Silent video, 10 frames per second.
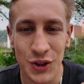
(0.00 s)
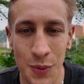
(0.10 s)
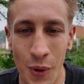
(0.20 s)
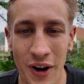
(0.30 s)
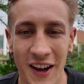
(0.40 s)

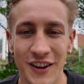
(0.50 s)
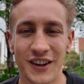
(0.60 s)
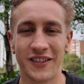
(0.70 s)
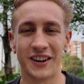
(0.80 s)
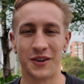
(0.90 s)
Good morning and
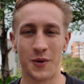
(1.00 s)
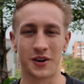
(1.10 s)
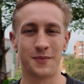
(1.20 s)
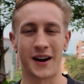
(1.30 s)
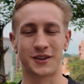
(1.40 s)
good evening and
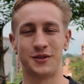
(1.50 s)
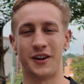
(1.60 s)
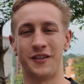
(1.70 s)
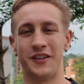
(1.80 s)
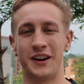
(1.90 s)
welcome back to
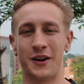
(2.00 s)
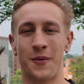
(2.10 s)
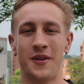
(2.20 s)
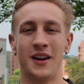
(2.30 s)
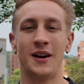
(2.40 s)
another video.
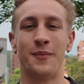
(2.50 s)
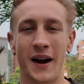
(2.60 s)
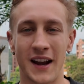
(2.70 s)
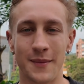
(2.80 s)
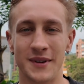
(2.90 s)

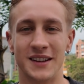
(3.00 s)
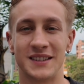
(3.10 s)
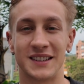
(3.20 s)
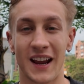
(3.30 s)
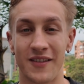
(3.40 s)
My name
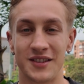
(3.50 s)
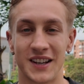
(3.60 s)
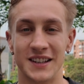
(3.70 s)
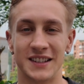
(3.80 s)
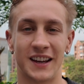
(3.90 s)
is Tavin
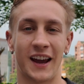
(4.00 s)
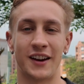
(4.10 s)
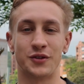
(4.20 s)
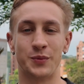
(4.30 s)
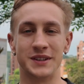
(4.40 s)
Zizi
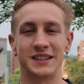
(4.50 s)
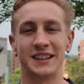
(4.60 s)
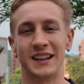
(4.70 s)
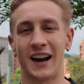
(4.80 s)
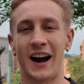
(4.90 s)
and
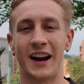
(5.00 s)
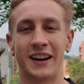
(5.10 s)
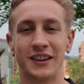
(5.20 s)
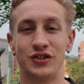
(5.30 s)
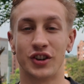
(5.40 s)
recently
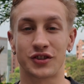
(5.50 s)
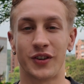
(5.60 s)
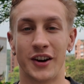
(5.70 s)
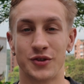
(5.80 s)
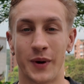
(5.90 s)
I just
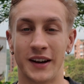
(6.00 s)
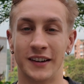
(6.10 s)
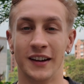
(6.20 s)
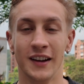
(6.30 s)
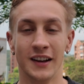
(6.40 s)

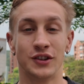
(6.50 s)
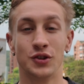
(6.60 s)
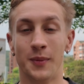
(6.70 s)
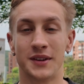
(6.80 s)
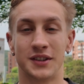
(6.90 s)
graduated
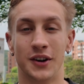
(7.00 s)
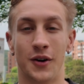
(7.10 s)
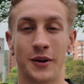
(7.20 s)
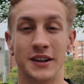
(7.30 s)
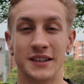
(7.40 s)
two months
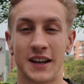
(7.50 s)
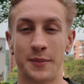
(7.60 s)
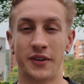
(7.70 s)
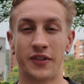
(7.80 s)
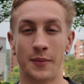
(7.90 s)
ago in
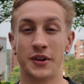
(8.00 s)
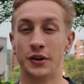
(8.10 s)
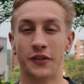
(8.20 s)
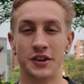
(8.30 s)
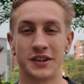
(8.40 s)
December from the
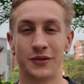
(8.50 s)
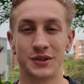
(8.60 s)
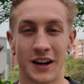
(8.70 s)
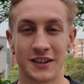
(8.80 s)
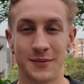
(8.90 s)
University of
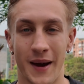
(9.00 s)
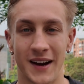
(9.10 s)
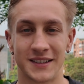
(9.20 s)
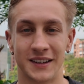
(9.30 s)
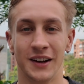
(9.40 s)

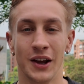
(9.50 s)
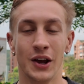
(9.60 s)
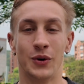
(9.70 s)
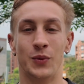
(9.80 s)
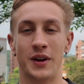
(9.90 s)
Wisconsin-Madison
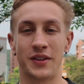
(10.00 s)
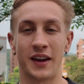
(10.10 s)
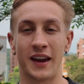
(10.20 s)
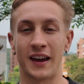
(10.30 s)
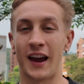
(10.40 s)
with
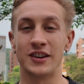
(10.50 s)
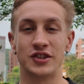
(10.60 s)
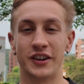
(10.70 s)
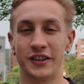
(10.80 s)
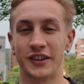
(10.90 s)
a
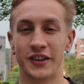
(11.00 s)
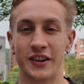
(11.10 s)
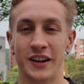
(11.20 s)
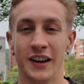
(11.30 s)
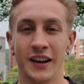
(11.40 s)
engineering
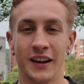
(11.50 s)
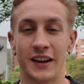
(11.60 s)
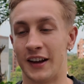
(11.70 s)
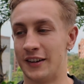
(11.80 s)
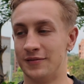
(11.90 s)
degree
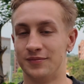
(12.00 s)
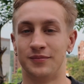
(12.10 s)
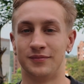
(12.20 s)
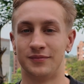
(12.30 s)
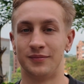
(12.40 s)
in
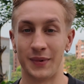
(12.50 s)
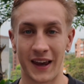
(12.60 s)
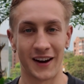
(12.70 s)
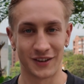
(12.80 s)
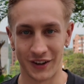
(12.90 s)

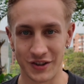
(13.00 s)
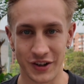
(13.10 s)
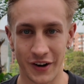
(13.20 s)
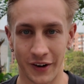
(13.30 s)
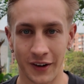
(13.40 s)
mechanical
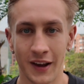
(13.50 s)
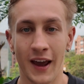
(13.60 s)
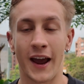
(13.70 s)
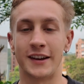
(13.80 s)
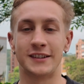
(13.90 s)
engineering.
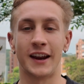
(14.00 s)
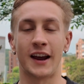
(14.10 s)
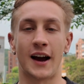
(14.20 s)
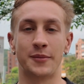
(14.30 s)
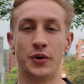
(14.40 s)
And
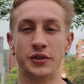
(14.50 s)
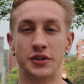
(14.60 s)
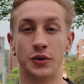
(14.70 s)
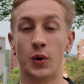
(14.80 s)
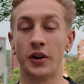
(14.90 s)
today I'm going
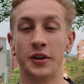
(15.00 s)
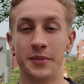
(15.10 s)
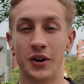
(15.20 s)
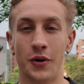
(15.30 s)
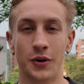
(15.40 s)
to quickly
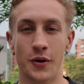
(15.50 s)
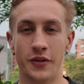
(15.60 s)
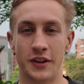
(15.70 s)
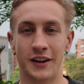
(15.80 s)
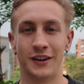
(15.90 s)
be going
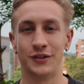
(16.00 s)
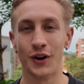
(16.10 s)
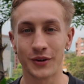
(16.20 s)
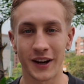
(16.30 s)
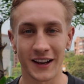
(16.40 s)
over the
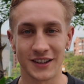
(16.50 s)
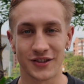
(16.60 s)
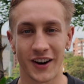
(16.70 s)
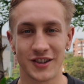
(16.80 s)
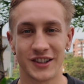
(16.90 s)
note-taking
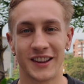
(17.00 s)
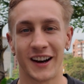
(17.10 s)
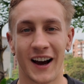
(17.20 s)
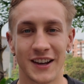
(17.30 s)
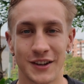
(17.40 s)
strategy that
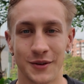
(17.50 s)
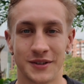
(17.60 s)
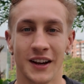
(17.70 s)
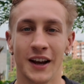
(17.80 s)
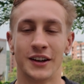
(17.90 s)
I
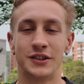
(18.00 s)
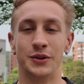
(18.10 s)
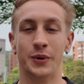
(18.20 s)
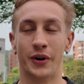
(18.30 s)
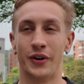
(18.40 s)
used
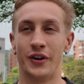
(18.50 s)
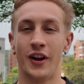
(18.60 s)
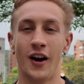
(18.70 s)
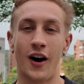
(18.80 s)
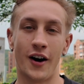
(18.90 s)
to earn
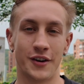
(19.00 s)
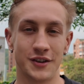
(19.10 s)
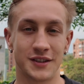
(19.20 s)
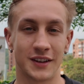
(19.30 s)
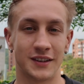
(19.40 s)

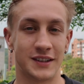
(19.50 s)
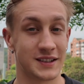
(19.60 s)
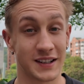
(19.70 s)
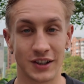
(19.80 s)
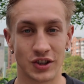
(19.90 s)
honors
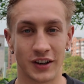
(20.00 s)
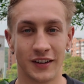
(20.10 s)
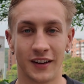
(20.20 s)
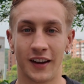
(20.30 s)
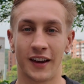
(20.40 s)

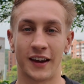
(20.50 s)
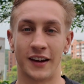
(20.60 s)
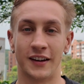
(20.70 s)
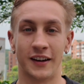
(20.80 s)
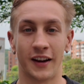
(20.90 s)
distinction
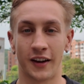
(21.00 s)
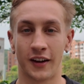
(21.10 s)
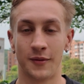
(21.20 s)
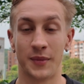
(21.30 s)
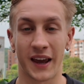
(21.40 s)
in
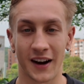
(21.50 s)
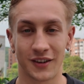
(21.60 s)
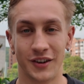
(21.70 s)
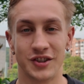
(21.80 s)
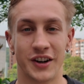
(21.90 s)

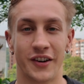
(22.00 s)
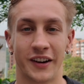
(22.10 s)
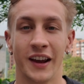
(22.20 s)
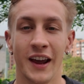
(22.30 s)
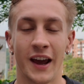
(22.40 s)
mechanical
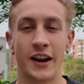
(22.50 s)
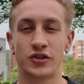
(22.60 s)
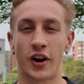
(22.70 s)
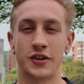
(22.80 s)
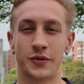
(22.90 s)
engineering and
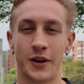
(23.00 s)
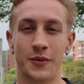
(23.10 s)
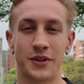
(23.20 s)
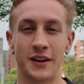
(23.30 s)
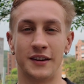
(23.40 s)
graduate
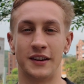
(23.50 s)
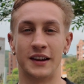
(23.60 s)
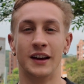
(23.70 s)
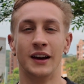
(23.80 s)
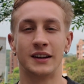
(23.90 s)
within
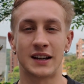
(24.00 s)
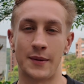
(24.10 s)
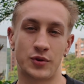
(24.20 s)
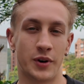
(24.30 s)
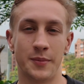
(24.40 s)
the
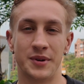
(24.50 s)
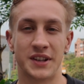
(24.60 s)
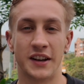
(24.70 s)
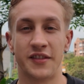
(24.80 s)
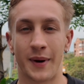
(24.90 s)
top
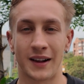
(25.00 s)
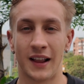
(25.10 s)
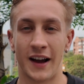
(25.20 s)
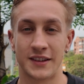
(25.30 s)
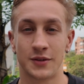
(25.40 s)
20% of my
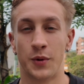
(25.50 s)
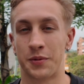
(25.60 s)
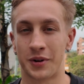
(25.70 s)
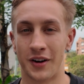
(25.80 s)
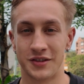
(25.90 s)
class with
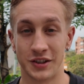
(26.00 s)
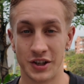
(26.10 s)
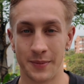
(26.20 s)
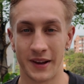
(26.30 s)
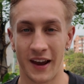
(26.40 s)
regards to
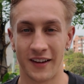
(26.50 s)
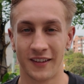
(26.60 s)
GPA.